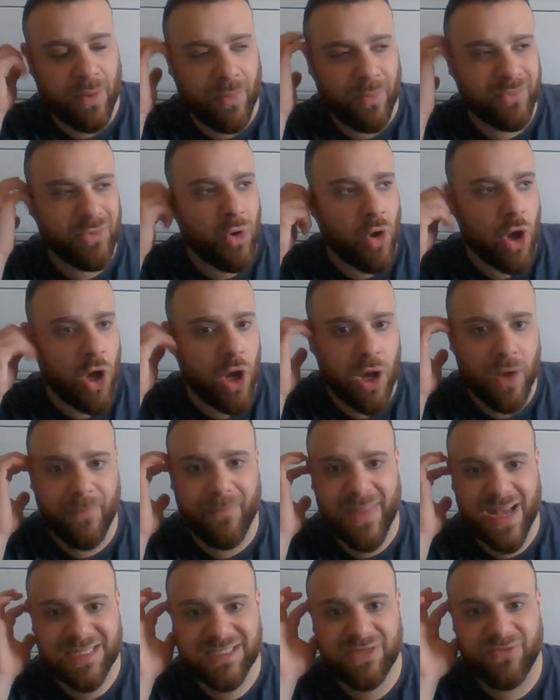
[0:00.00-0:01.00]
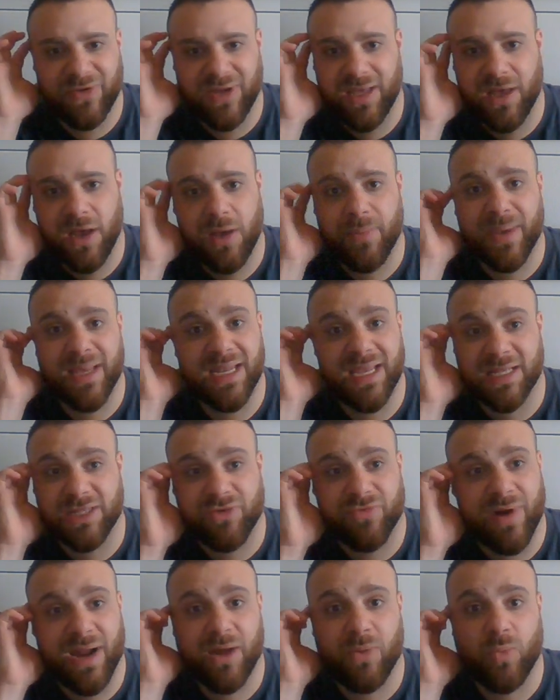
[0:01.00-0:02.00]
not hurt, massively hurt, but at the end of
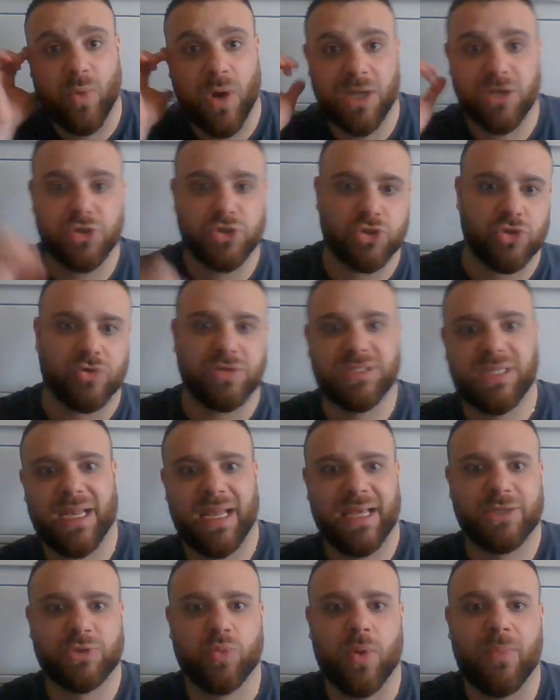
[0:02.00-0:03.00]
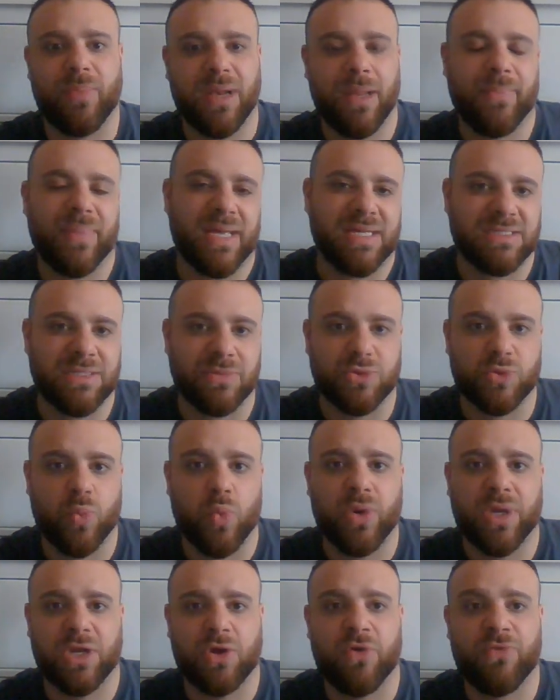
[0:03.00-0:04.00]
round one, you saw his legs wobble a bit as he was
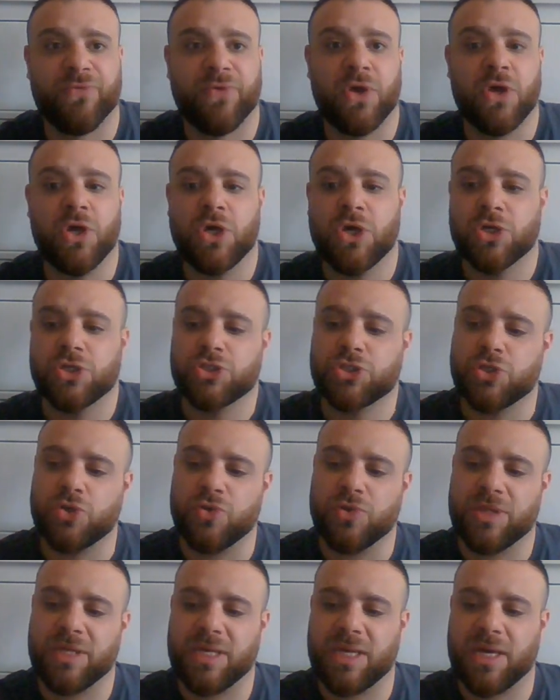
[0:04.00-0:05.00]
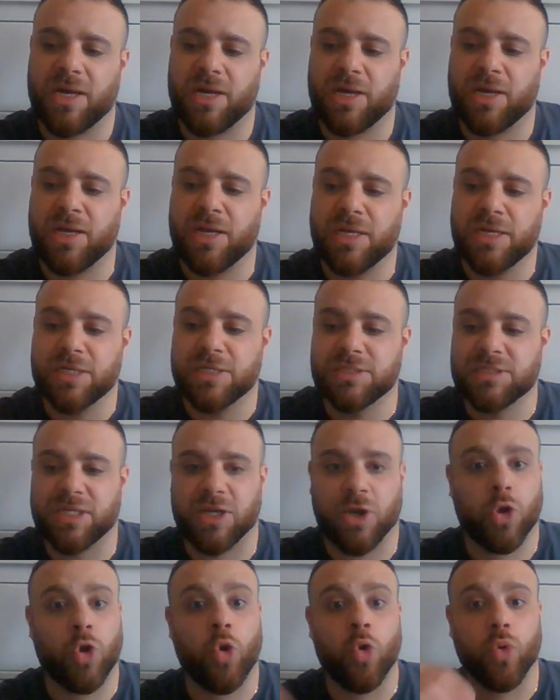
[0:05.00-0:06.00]
walking off to the
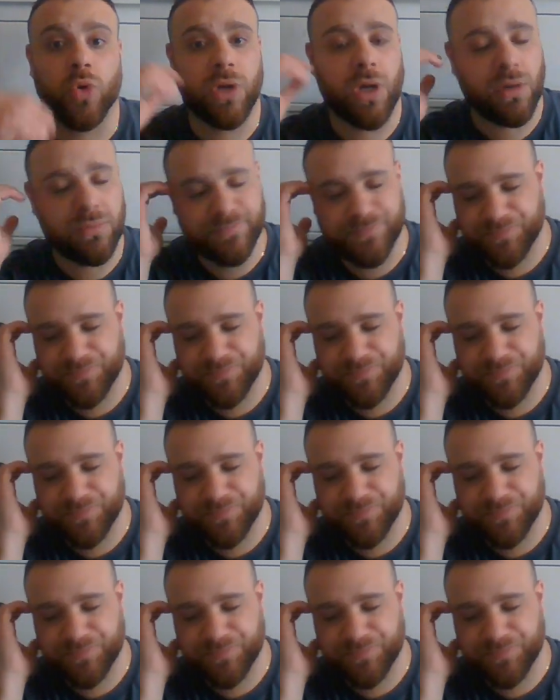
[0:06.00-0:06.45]
corner.